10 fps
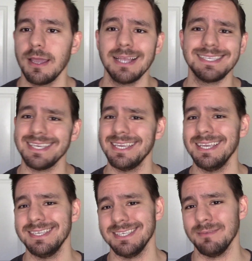it's
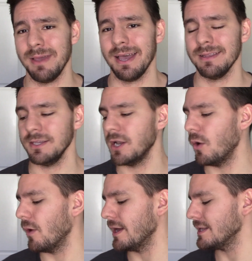easy, man. You
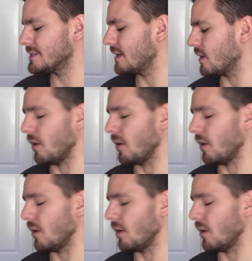know what? It's not